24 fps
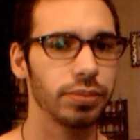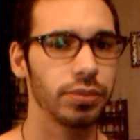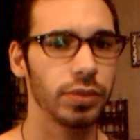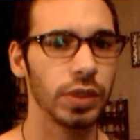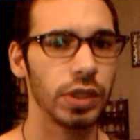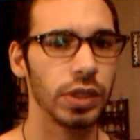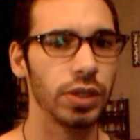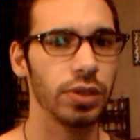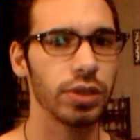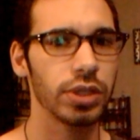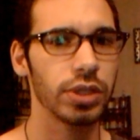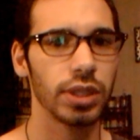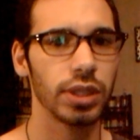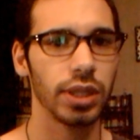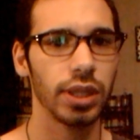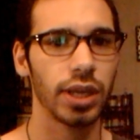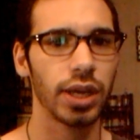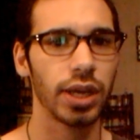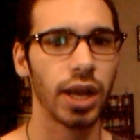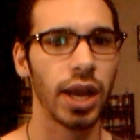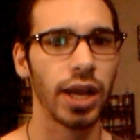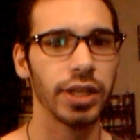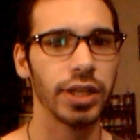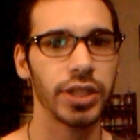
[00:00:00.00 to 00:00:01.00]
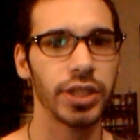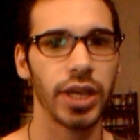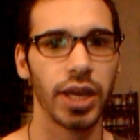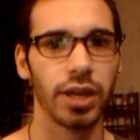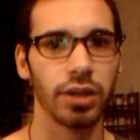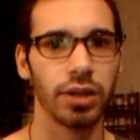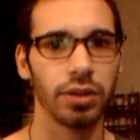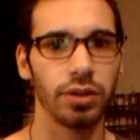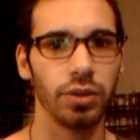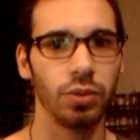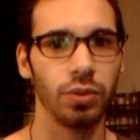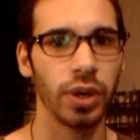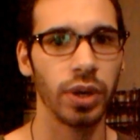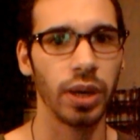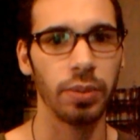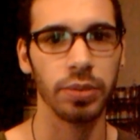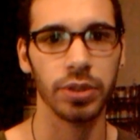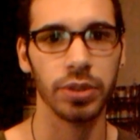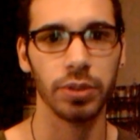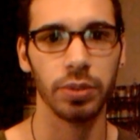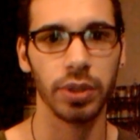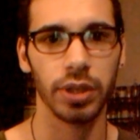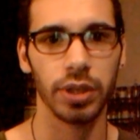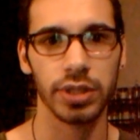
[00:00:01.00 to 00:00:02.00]
Usually I channel when I'm
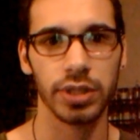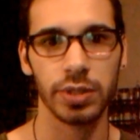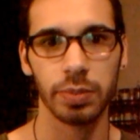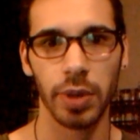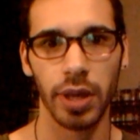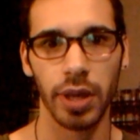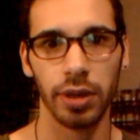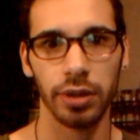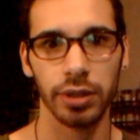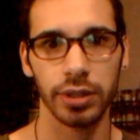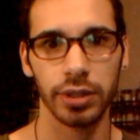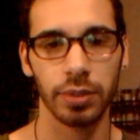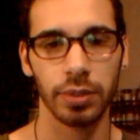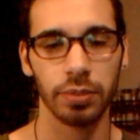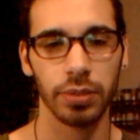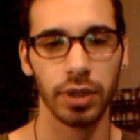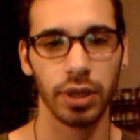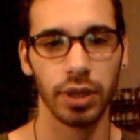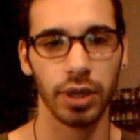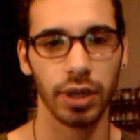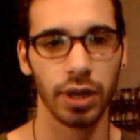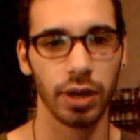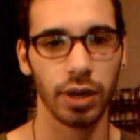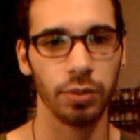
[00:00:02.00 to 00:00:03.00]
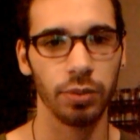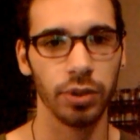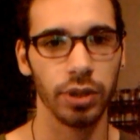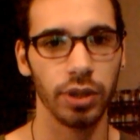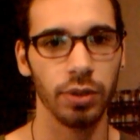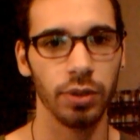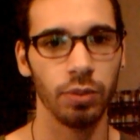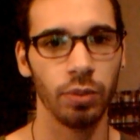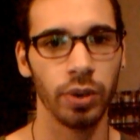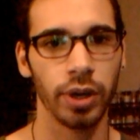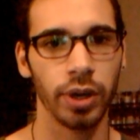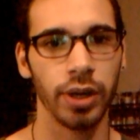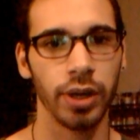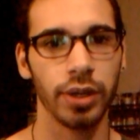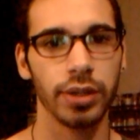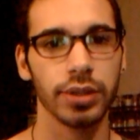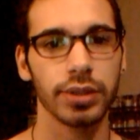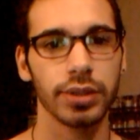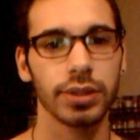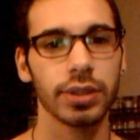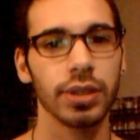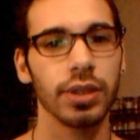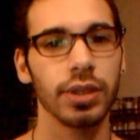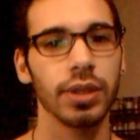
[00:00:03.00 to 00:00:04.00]
doing a spell or something and I really want
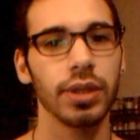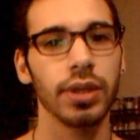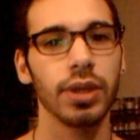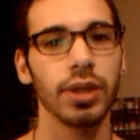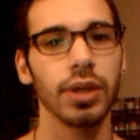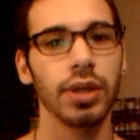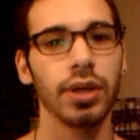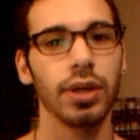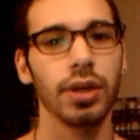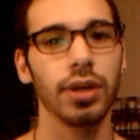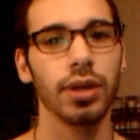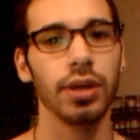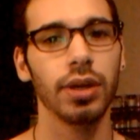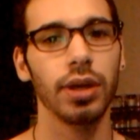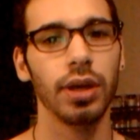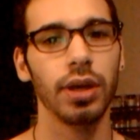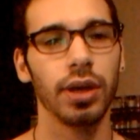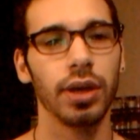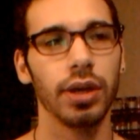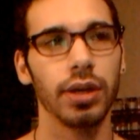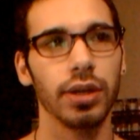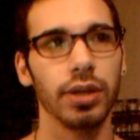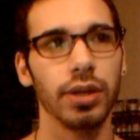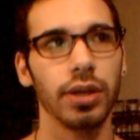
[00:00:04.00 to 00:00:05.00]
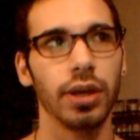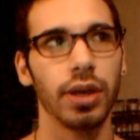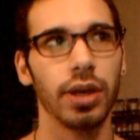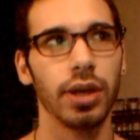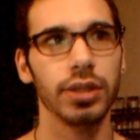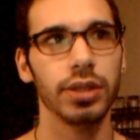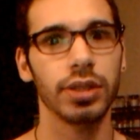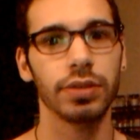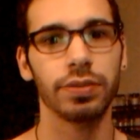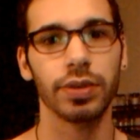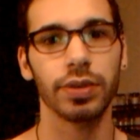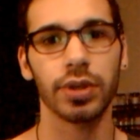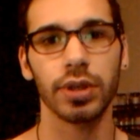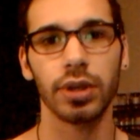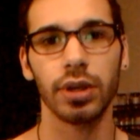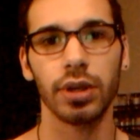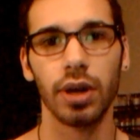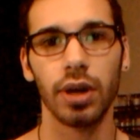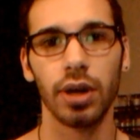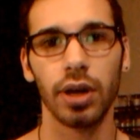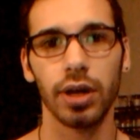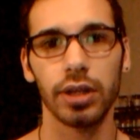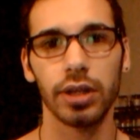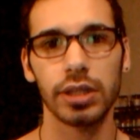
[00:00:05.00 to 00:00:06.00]
a different
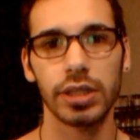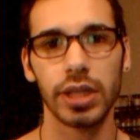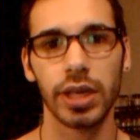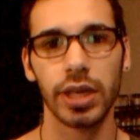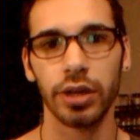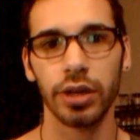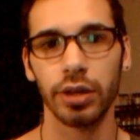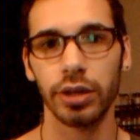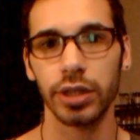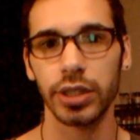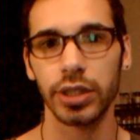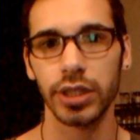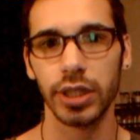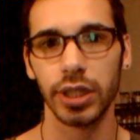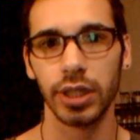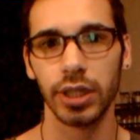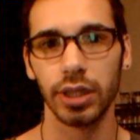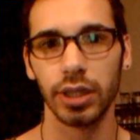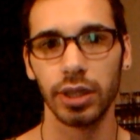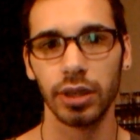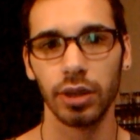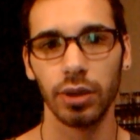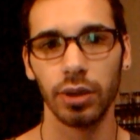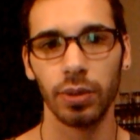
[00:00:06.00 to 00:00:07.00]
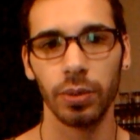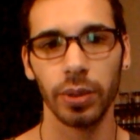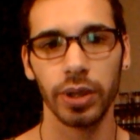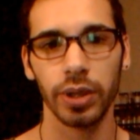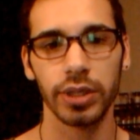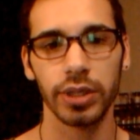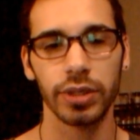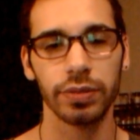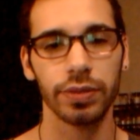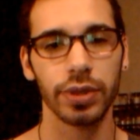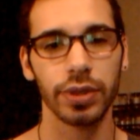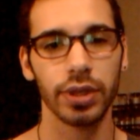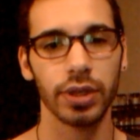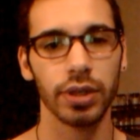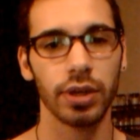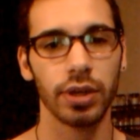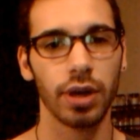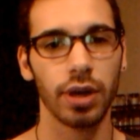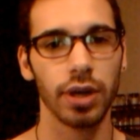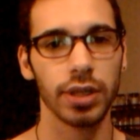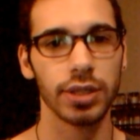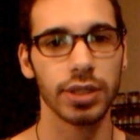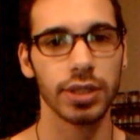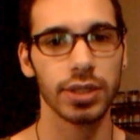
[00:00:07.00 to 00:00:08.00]
god's energy or a different
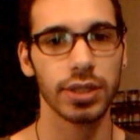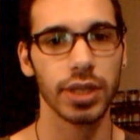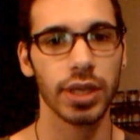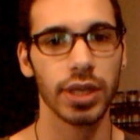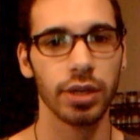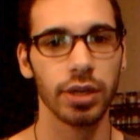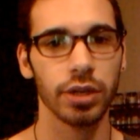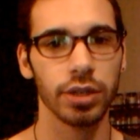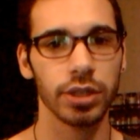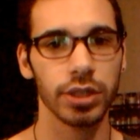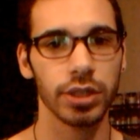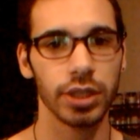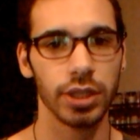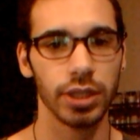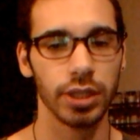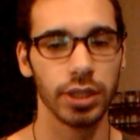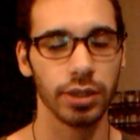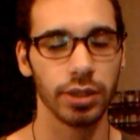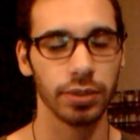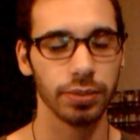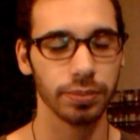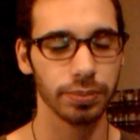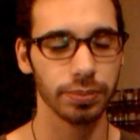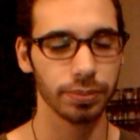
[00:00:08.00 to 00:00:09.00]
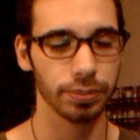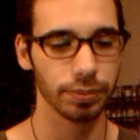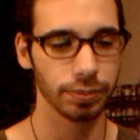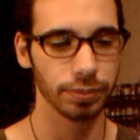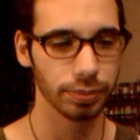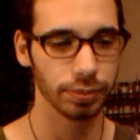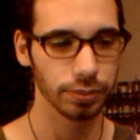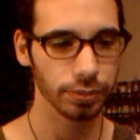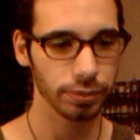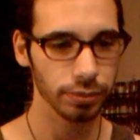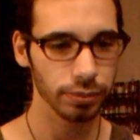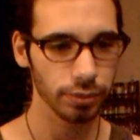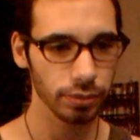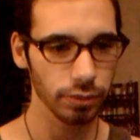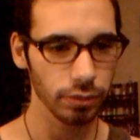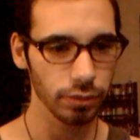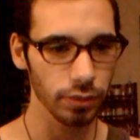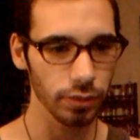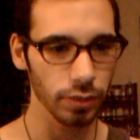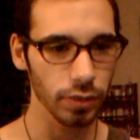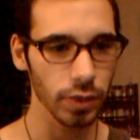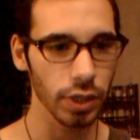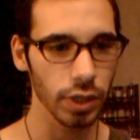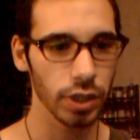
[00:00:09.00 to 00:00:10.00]
goddess's energy
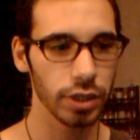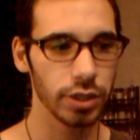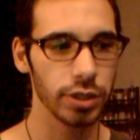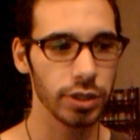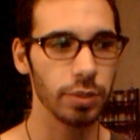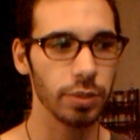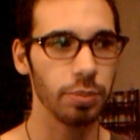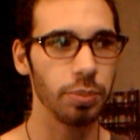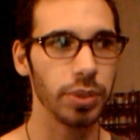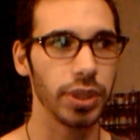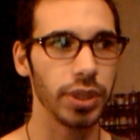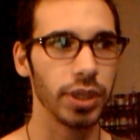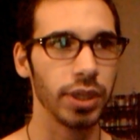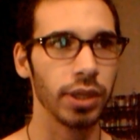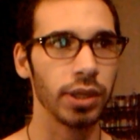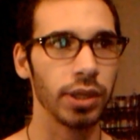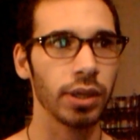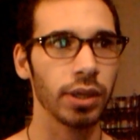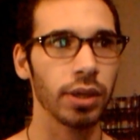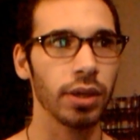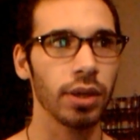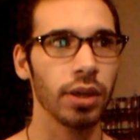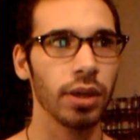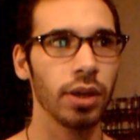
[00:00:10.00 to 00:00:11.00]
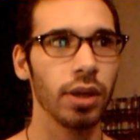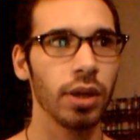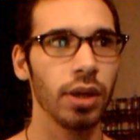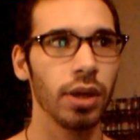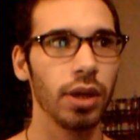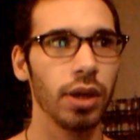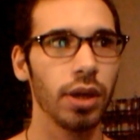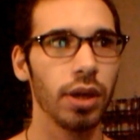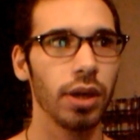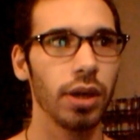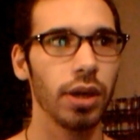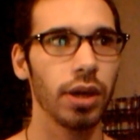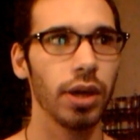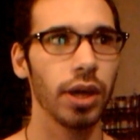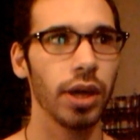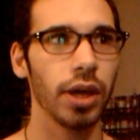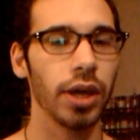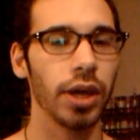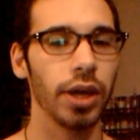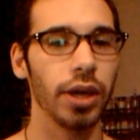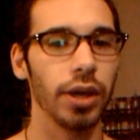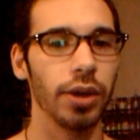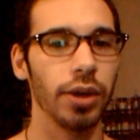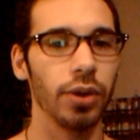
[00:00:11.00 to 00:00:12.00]
to be
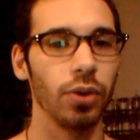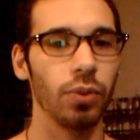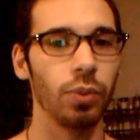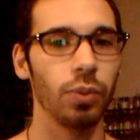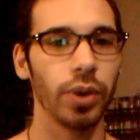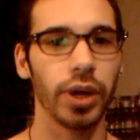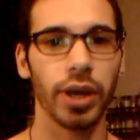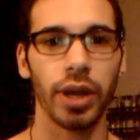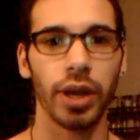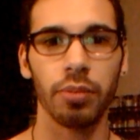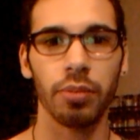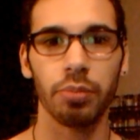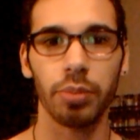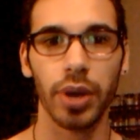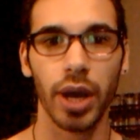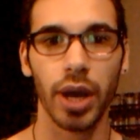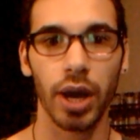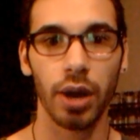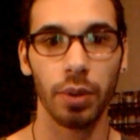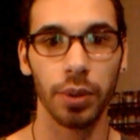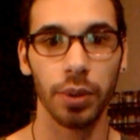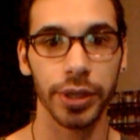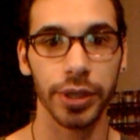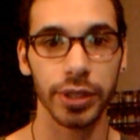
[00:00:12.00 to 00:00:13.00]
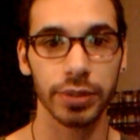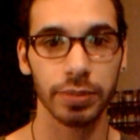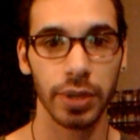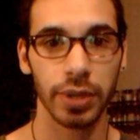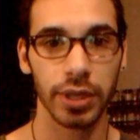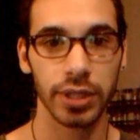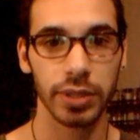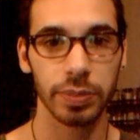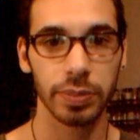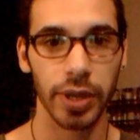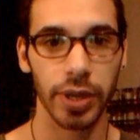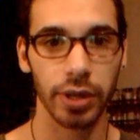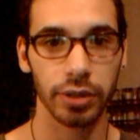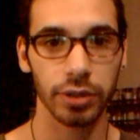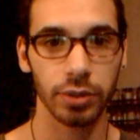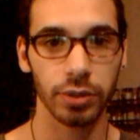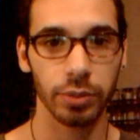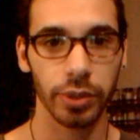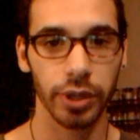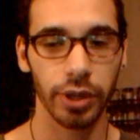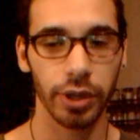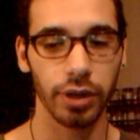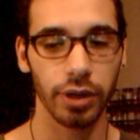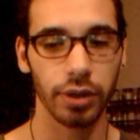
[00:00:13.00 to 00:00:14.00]
what empowers my spell to
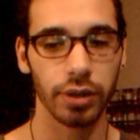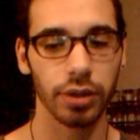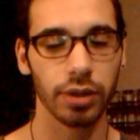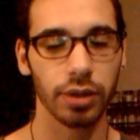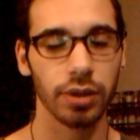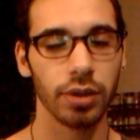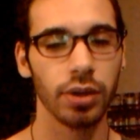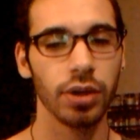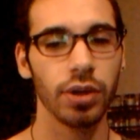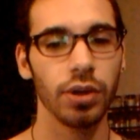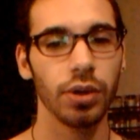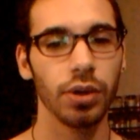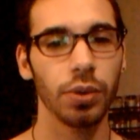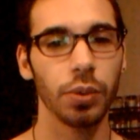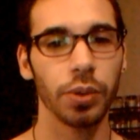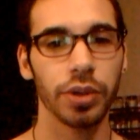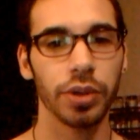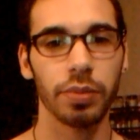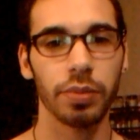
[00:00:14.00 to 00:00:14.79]
work, or the